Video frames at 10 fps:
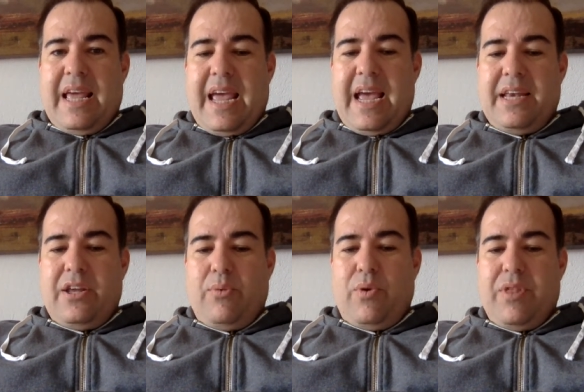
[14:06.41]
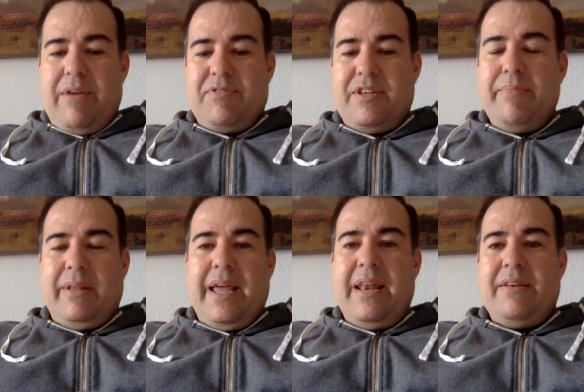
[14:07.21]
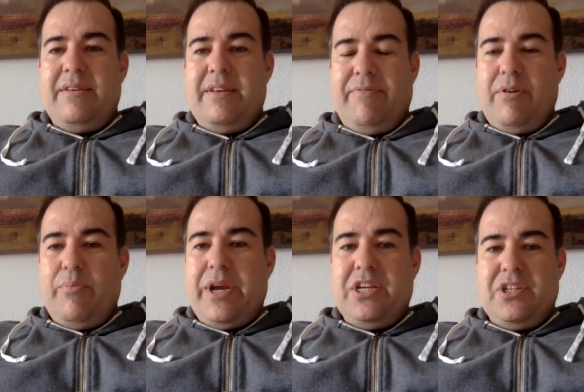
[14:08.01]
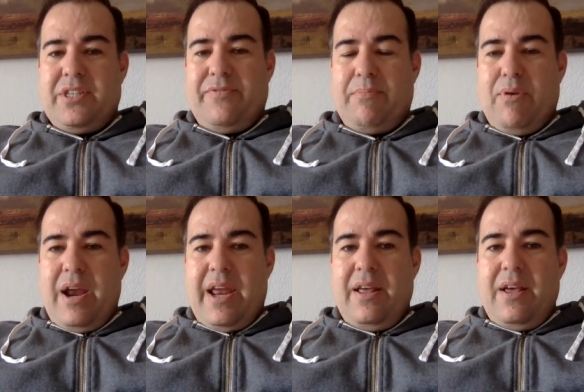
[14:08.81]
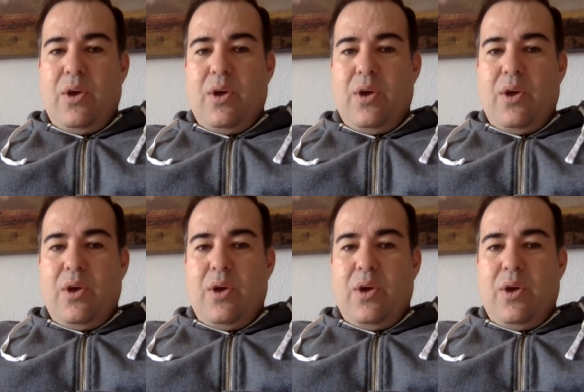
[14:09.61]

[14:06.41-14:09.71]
and where they've stimulated different regions of the brain,